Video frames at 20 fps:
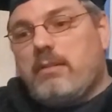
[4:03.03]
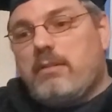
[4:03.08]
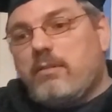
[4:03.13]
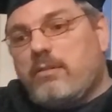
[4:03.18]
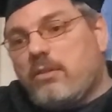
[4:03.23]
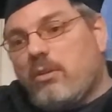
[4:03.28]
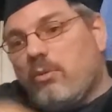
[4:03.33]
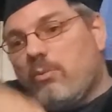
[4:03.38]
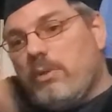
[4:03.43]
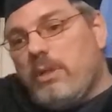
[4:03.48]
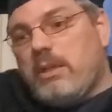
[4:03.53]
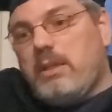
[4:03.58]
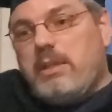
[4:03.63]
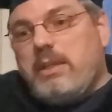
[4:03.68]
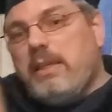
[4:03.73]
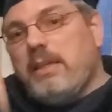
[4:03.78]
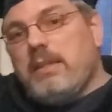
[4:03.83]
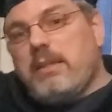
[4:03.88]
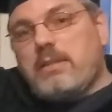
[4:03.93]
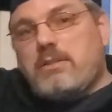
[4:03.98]
So we can
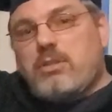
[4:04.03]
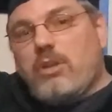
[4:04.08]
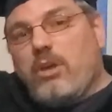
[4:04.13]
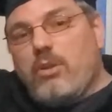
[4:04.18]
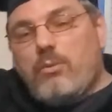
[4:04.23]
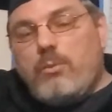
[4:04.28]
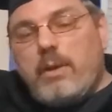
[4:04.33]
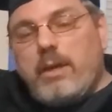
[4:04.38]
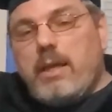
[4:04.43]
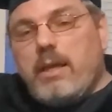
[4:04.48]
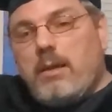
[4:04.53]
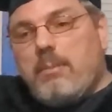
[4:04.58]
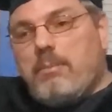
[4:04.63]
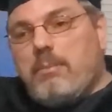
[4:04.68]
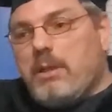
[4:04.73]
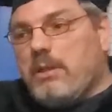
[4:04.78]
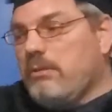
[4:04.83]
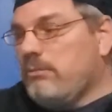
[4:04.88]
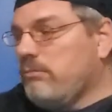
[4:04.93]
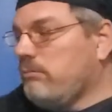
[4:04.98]
helix all the way up.
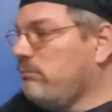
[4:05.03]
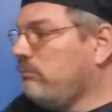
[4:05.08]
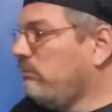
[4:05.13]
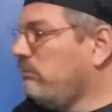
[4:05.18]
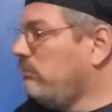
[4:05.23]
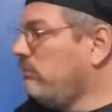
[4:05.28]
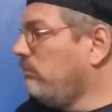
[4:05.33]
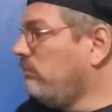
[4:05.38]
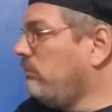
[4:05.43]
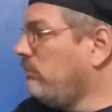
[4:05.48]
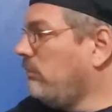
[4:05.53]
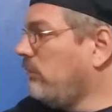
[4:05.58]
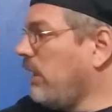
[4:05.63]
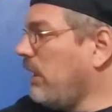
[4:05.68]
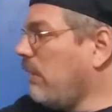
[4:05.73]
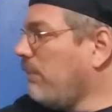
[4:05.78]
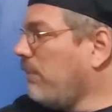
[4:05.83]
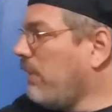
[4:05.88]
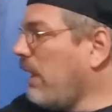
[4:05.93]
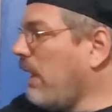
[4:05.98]
Not a
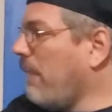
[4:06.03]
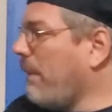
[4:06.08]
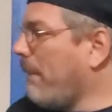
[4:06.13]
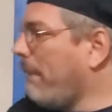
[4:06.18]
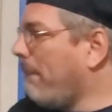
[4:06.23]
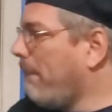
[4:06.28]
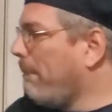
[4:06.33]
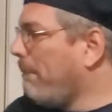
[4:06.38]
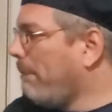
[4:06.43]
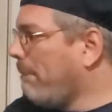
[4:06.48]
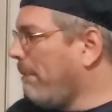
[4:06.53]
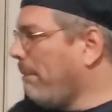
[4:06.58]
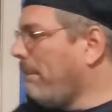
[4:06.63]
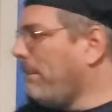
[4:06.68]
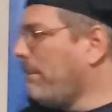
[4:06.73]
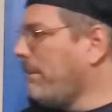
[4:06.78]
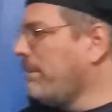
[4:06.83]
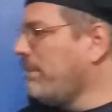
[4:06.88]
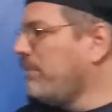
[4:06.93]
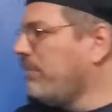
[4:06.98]
problem.
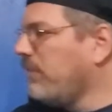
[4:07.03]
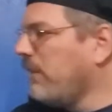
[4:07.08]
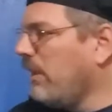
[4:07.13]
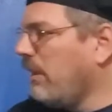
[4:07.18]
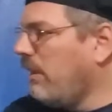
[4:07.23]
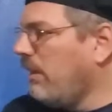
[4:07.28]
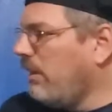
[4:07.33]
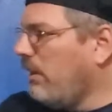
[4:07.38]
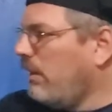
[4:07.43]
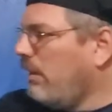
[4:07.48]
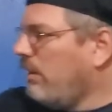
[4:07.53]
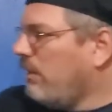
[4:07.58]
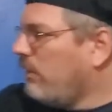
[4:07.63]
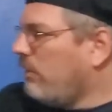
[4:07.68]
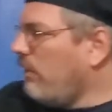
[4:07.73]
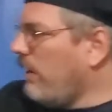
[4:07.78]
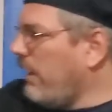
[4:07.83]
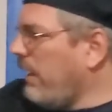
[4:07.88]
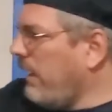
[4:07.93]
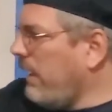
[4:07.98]

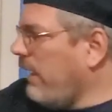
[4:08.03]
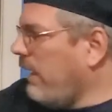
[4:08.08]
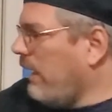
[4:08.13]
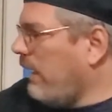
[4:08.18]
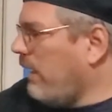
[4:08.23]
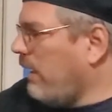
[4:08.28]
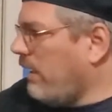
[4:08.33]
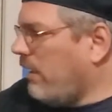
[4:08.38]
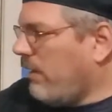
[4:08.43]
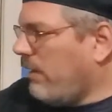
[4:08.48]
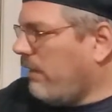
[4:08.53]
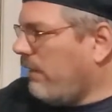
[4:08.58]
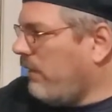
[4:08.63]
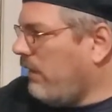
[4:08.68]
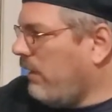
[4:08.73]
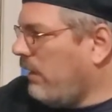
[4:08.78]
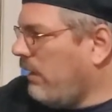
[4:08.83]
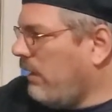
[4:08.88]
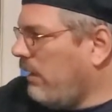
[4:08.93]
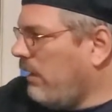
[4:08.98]
So I have
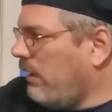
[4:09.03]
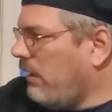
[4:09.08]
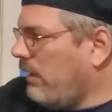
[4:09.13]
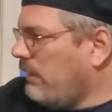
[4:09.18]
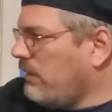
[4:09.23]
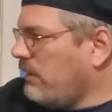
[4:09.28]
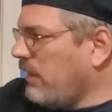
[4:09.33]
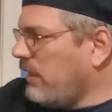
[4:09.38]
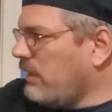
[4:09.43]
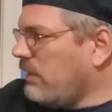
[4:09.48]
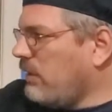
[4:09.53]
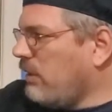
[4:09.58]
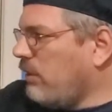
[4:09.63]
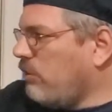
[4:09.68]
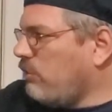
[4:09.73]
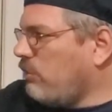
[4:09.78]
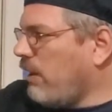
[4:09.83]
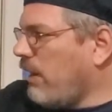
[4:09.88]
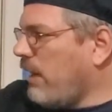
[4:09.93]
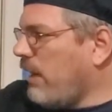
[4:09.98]
a section of
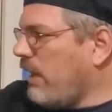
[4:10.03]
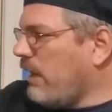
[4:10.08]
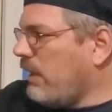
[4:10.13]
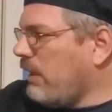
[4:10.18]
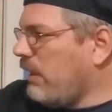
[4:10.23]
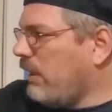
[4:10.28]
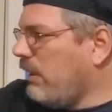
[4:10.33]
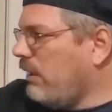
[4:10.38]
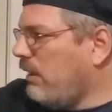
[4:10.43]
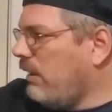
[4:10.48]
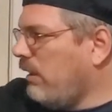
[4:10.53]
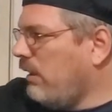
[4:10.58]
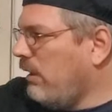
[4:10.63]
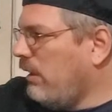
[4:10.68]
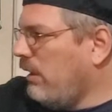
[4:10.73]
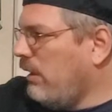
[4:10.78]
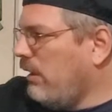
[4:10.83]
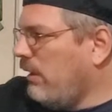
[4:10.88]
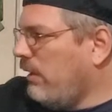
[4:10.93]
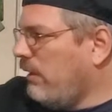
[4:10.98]
track,
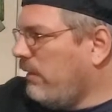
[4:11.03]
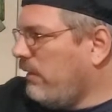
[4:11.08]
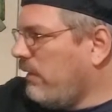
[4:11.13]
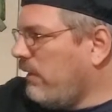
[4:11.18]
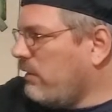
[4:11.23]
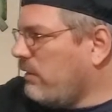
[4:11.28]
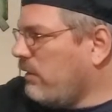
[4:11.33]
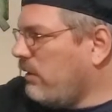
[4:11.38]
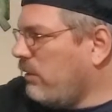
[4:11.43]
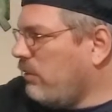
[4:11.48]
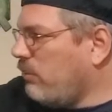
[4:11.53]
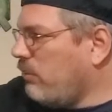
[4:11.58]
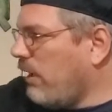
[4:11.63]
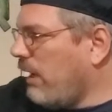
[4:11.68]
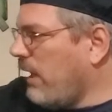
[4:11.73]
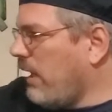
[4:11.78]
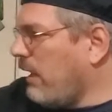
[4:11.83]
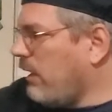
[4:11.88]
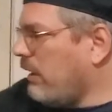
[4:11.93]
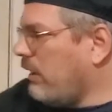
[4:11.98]
section of
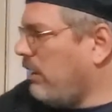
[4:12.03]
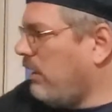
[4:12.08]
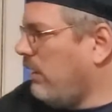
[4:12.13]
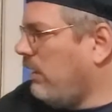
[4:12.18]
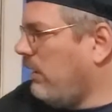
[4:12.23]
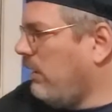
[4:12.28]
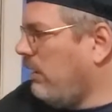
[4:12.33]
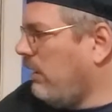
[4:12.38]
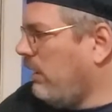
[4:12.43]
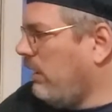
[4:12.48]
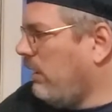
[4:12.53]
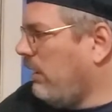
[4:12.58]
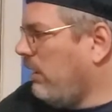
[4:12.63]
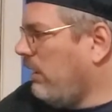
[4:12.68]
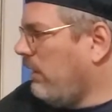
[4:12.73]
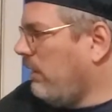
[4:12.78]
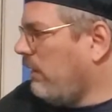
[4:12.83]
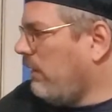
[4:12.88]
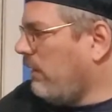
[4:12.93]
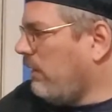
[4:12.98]
track,
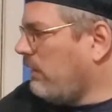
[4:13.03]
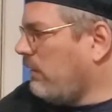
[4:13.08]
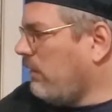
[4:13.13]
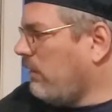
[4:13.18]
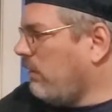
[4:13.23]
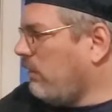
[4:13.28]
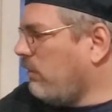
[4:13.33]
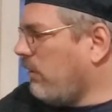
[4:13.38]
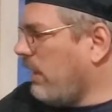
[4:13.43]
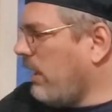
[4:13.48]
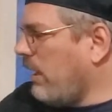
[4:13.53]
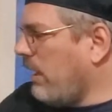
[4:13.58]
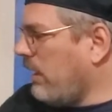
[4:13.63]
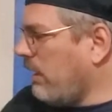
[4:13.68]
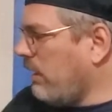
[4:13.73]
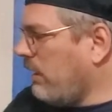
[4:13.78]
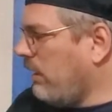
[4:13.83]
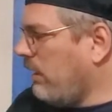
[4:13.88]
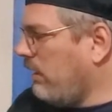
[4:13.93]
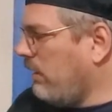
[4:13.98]
section of track,
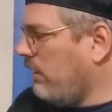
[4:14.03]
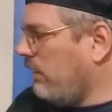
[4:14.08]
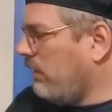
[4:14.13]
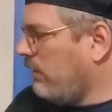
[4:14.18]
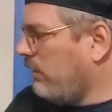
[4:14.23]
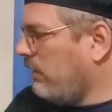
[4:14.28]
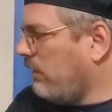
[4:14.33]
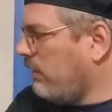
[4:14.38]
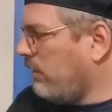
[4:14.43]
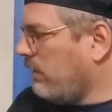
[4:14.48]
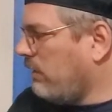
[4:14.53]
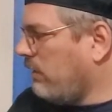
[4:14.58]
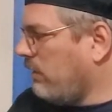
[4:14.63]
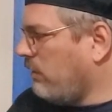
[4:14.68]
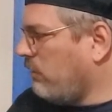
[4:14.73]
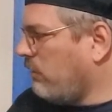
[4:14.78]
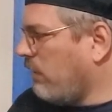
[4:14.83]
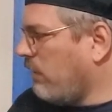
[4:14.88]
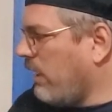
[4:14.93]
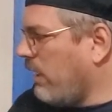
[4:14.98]
section of
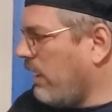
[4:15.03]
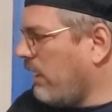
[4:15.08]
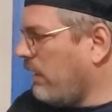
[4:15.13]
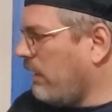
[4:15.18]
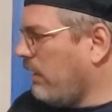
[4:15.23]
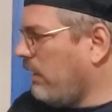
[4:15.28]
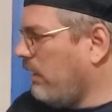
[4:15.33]
track.